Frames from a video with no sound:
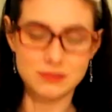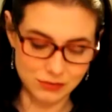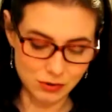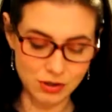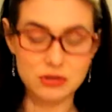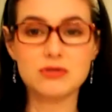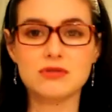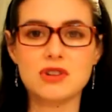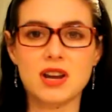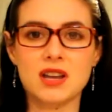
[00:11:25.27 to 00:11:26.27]
sort of
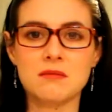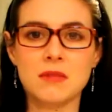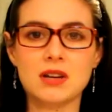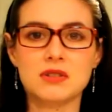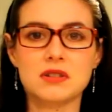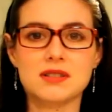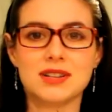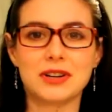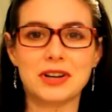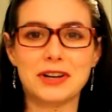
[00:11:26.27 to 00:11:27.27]
check it and make sure it's
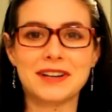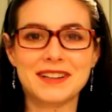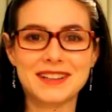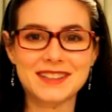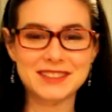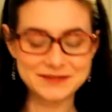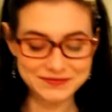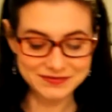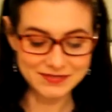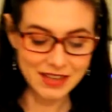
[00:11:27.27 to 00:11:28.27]
still good.
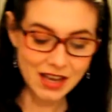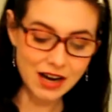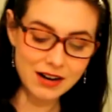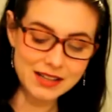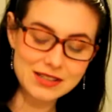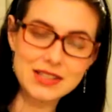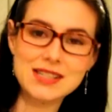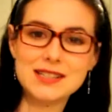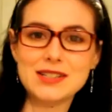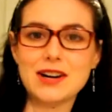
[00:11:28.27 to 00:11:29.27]
All right, so let's
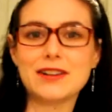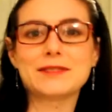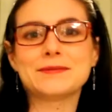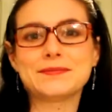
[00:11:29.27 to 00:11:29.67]
get started.